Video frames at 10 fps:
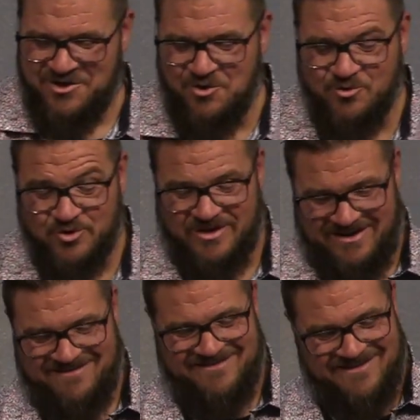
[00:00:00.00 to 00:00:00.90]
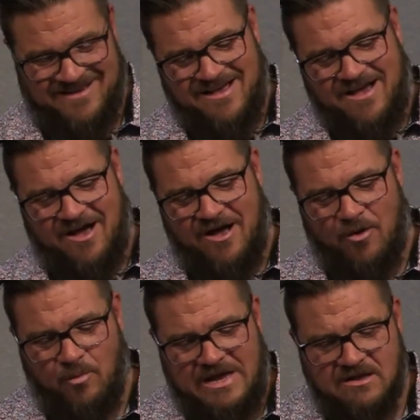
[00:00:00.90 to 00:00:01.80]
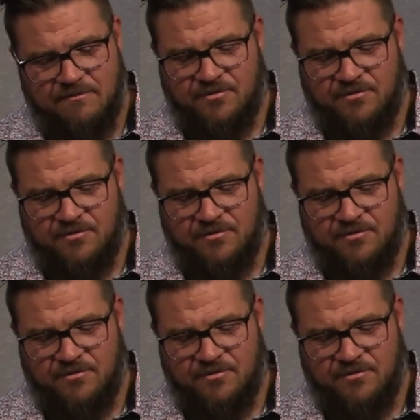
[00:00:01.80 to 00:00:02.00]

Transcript: Usually. Uh, week number